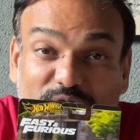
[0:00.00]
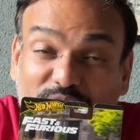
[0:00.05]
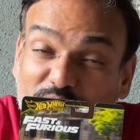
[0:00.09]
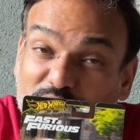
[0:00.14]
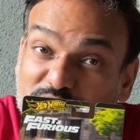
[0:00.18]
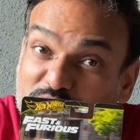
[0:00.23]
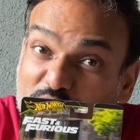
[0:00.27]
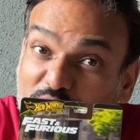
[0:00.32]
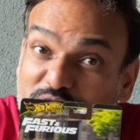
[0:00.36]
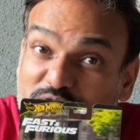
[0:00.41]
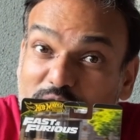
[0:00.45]
It
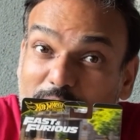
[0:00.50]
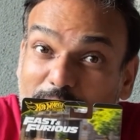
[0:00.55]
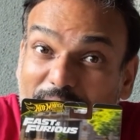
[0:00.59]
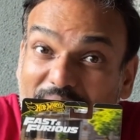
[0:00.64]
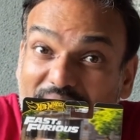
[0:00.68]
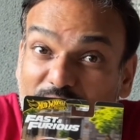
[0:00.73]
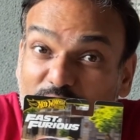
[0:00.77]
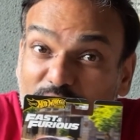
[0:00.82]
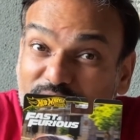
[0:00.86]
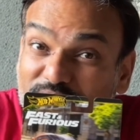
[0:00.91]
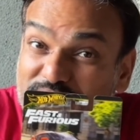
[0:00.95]
was also
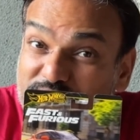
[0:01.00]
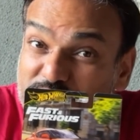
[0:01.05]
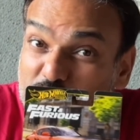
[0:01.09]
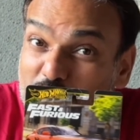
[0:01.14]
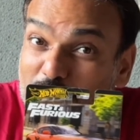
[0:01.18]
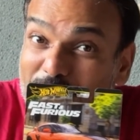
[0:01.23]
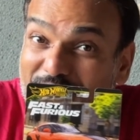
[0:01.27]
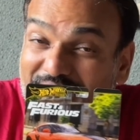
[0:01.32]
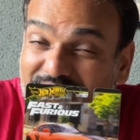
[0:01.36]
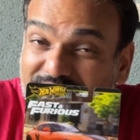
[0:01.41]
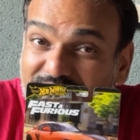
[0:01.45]
part of a
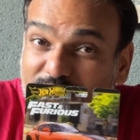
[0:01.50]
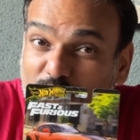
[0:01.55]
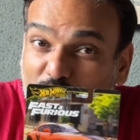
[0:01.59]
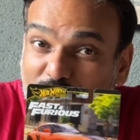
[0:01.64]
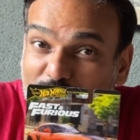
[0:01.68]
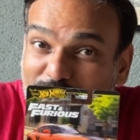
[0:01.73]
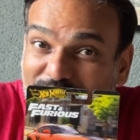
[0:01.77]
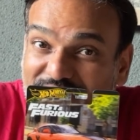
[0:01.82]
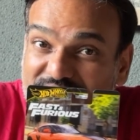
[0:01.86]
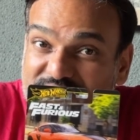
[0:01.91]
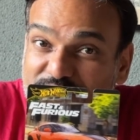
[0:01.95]
two-pack that
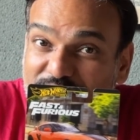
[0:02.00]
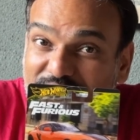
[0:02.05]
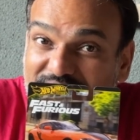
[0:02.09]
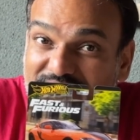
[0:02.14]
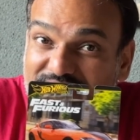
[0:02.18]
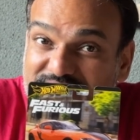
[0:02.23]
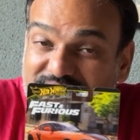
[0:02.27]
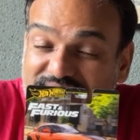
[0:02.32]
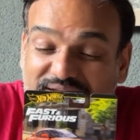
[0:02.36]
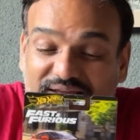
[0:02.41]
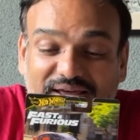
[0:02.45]
Hot Wheels
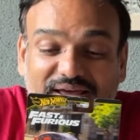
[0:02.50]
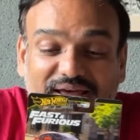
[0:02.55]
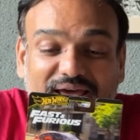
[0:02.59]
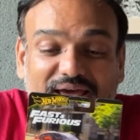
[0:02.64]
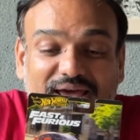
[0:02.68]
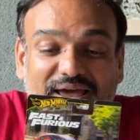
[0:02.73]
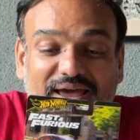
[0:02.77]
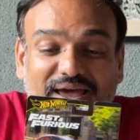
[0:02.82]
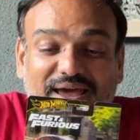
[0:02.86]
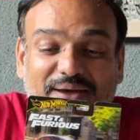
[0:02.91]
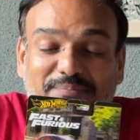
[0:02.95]
released,
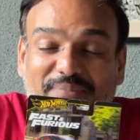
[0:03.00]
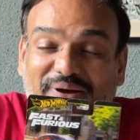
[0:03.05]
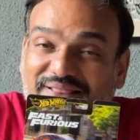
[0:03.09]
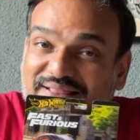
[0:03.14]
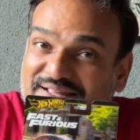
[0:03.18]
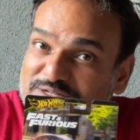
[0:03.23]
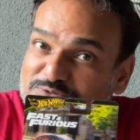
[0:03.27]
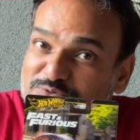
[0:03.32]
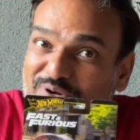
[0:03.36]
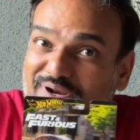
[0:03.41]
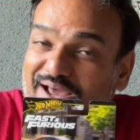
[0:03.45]
but
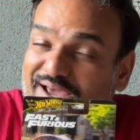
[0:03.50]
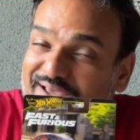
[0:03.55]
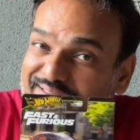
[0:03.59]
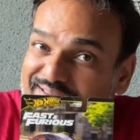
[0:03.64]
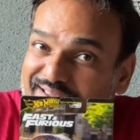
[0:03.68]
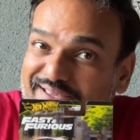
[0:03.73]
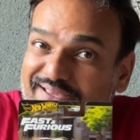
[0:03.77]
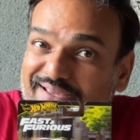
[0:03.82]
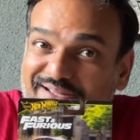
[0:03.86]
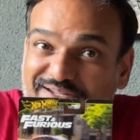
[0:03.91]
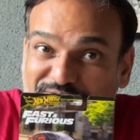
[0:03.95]
this one I
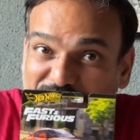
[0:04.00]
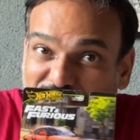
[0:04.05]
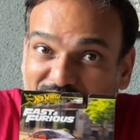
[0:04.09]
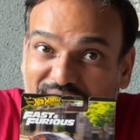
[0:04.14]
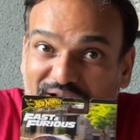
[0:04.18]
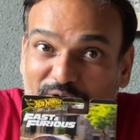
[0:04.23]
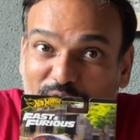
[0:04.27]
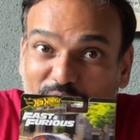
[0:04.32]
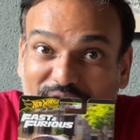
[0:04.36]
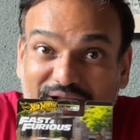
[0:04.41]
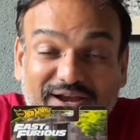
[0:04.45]
think is
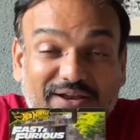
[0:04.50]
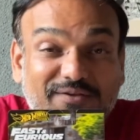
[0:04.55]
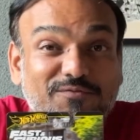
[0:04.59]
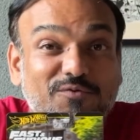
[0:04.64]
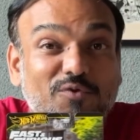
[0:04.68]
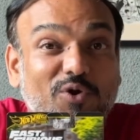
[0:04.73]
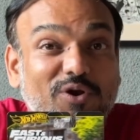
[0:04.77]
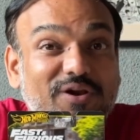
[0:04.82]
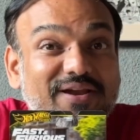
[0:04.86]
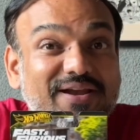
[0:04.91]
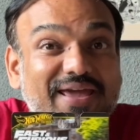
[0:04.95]
really good. And if
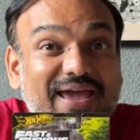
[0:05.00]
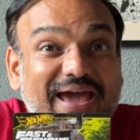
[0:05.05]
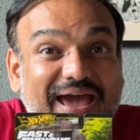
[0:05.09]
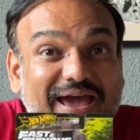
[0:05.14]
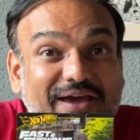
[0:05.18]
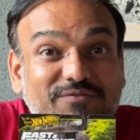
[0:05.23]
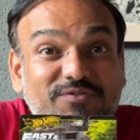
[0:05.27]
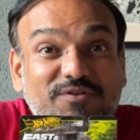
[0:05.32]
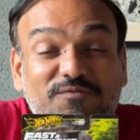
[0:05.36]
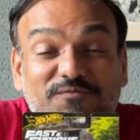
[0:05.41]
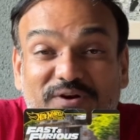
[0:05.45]
you already
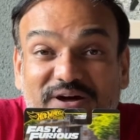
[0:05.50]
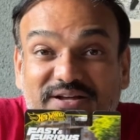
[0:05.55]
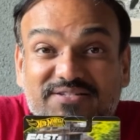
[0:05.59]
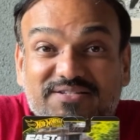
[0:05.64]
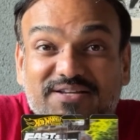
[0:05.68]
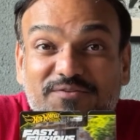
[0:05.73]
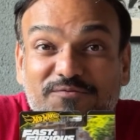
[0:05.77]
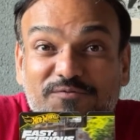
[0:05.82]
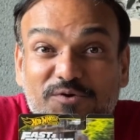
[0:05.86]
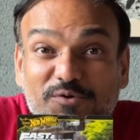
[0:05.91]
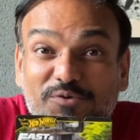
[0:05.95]
have the Fast
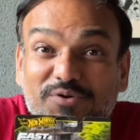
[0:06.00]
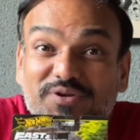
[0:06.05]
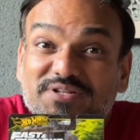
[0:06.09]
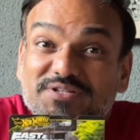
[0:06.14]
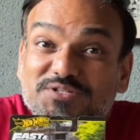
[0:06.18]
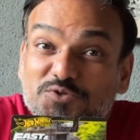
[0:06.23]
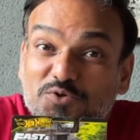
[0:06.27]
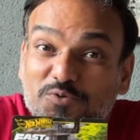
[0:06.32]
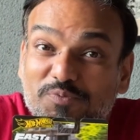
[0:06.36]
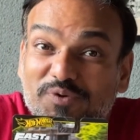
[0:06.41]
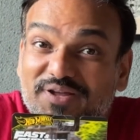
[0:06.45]
and Furious
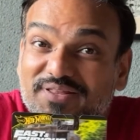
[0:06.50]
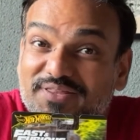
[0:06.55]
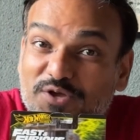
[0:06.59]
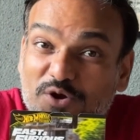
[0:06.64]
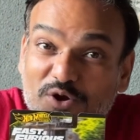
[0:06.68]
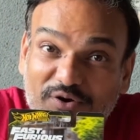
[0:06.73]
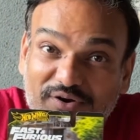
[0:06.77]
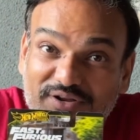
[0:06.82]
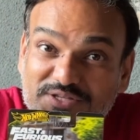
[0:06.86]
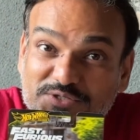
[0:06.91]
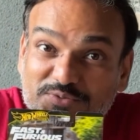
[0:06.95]
Supra, the
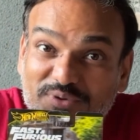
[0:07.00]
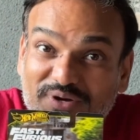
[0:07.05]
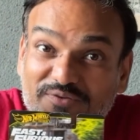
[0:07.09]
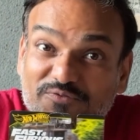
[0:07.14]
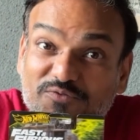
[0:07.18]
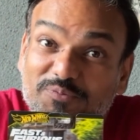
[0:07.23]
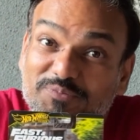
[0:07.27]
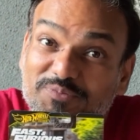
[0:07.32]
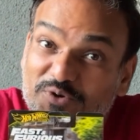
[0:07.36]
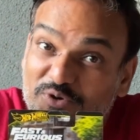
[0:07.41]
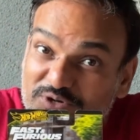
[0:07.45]
orange one
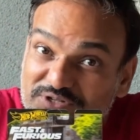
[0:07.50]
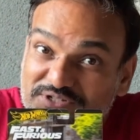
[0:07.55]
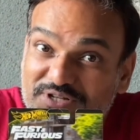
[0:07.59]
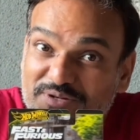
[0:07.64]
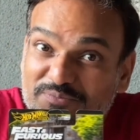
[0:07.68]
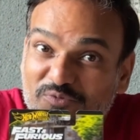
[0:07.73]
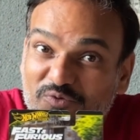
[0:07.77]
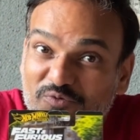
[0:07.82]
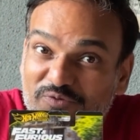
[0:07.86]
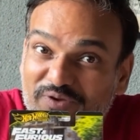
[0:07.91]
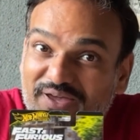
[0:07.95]
from the original
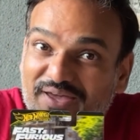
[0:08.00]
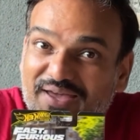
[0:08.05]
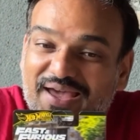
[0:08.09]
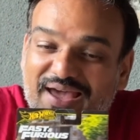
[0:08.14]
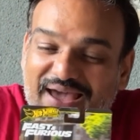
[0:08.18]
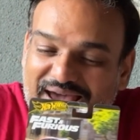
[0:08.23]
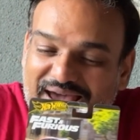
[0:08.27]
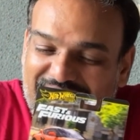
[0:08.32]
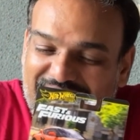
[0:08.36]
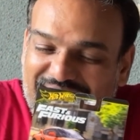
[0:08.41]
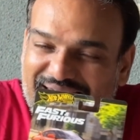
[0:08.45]
movie,
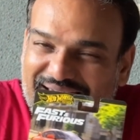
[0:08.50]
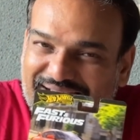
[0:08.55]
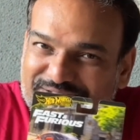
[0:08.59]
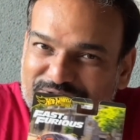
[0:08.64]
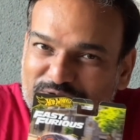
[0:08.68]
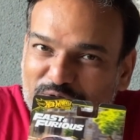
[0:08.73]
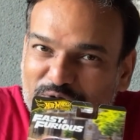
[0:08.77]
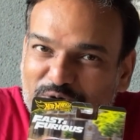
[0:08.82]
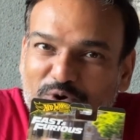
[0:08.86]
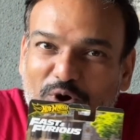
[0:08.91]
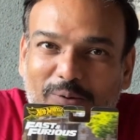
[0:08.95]
it's
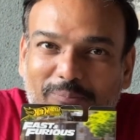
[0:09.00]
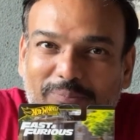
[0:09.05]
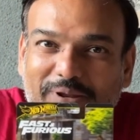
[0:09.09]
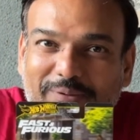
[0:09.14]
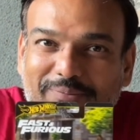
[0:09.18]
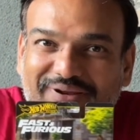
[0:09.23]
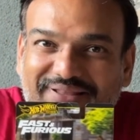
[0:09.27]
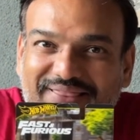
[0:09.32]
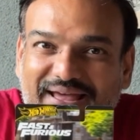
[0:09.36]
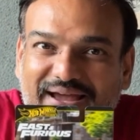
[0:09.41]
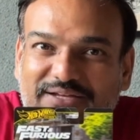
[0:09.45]
going to
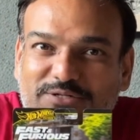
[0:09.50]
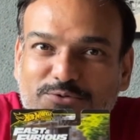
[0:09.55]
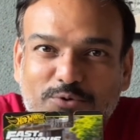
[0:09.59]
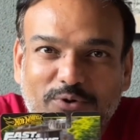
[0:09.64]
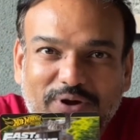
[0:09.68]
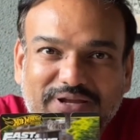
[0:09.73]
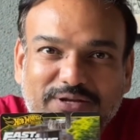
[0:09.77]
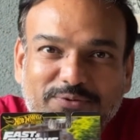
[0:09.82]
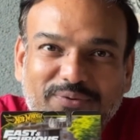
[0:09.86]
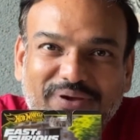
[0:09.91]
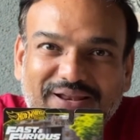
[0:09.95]
complement that
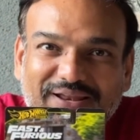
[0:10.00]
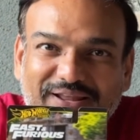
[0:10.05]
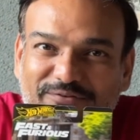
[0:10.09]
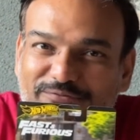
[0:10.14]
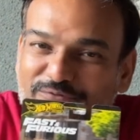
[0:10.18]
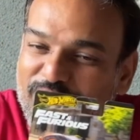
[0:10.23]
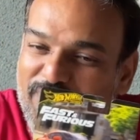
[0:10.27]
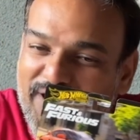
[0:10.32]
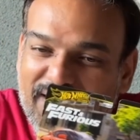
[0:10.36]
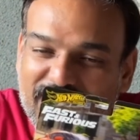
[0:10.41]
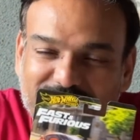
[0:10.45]
quite well if
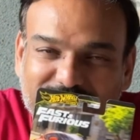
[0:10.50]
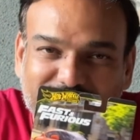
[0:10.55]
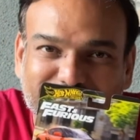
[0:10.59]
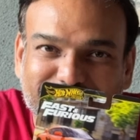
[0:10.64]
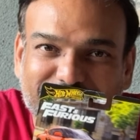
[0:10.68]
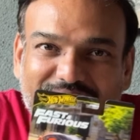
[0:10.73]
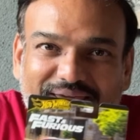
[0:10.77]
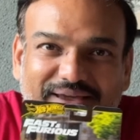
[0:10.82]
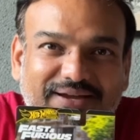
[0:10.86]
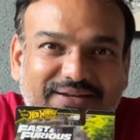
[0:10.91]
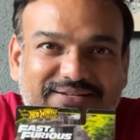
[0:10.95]
you can
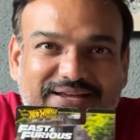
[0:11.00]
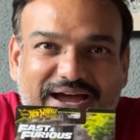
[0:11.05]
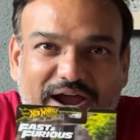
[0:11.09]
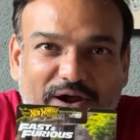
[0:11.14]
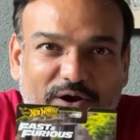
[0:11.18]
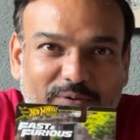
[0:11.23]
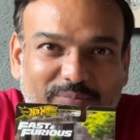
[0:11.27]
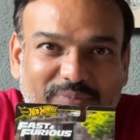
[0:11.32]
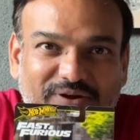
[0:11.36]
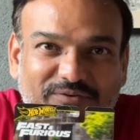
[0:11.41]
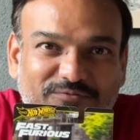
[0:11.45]
make a
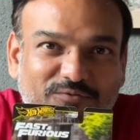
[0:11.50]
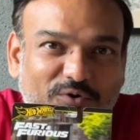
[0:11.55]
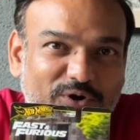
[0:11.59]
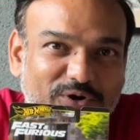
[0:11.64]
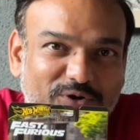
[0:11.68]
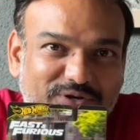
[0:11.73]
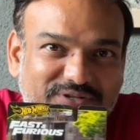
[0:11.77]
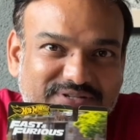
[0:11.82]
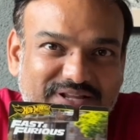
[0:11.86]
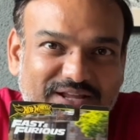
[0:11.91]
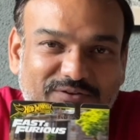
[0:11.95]
diorama for
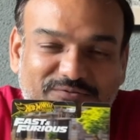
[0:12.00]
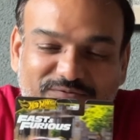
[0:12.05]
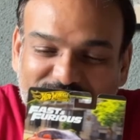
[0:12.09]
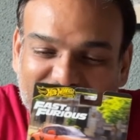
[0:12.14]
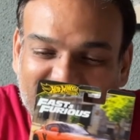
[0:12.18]
yourself.